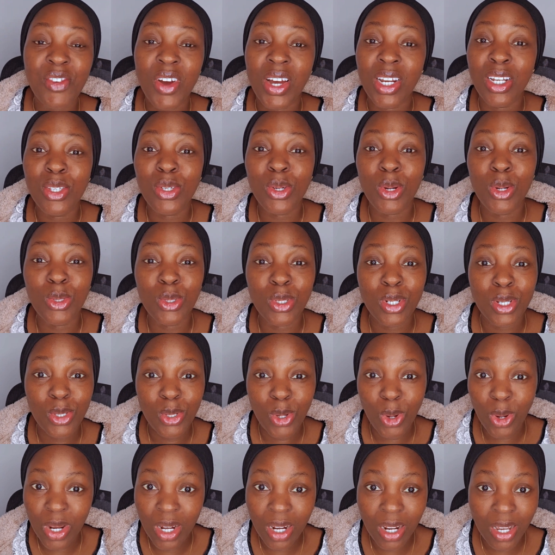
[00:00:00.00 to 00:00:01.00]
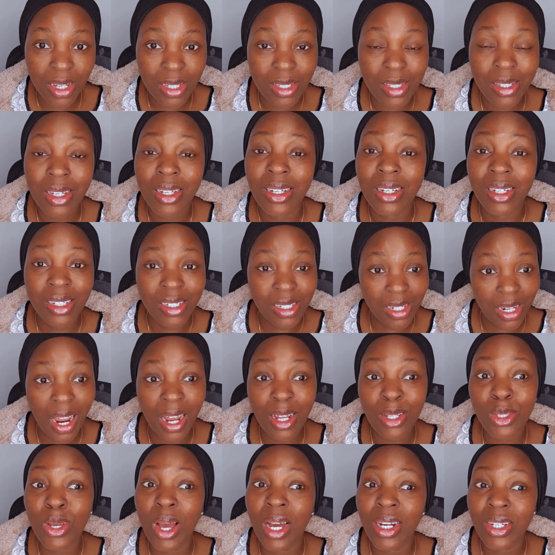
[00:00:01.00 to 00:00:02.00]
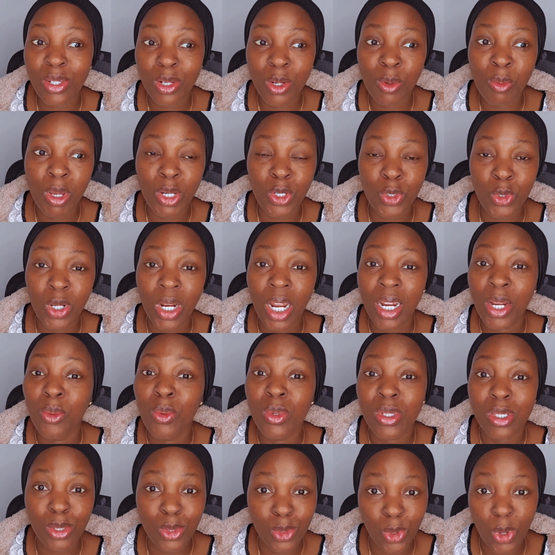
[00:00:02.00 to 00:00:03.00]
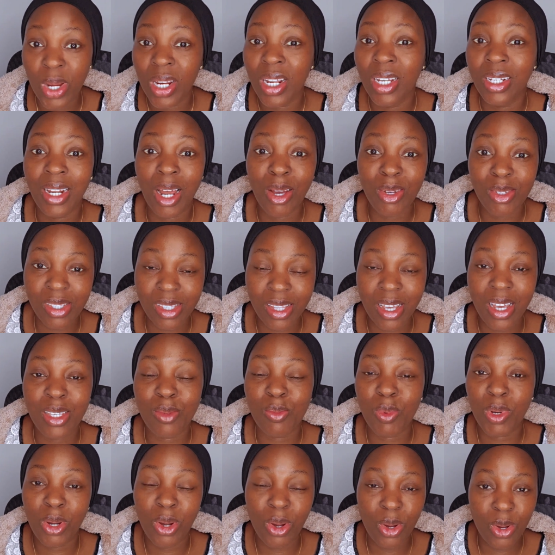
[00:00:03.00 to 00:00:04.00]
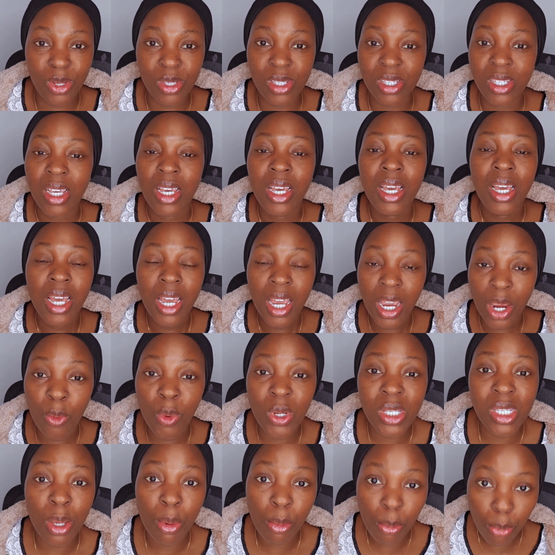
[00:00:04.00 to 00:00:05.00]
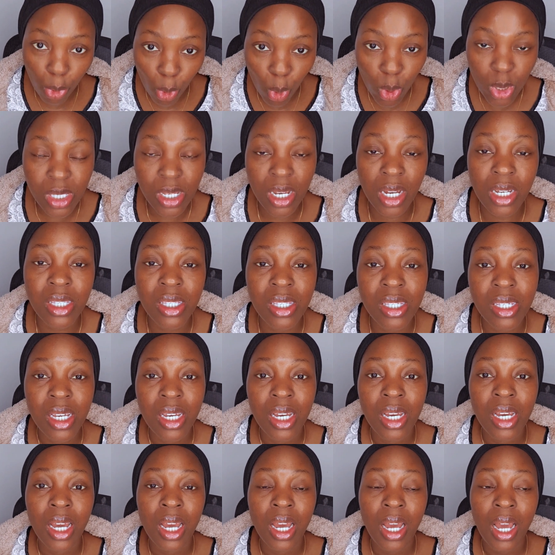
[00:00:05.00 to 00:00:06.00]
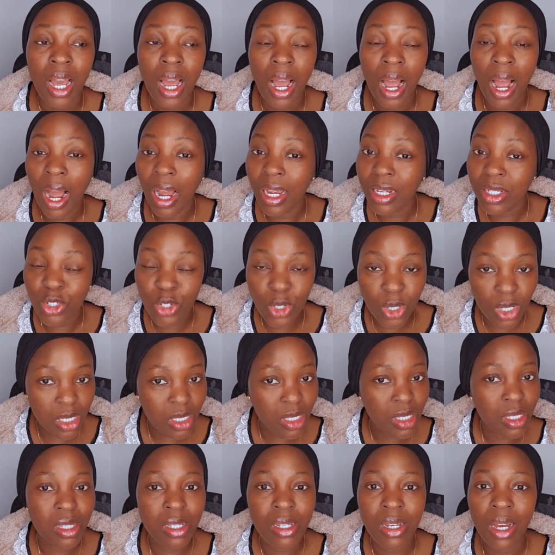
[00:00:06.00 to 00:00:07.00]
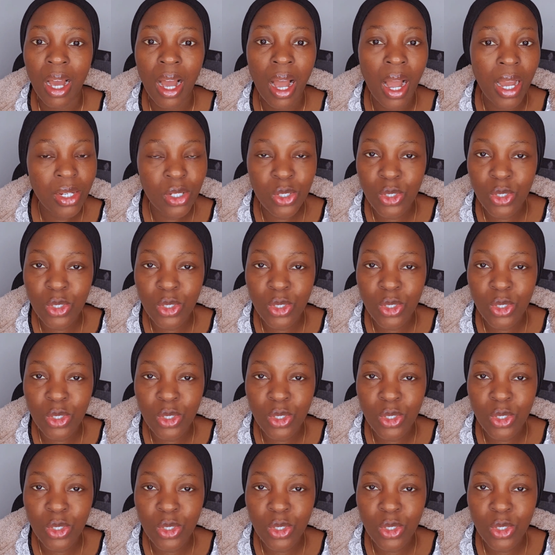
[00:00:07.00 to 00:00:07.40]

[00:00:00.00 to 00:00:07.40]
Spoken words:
If I need to go to the toilet, she had to actually make sure that there was a toilet downstairs, because it was important I just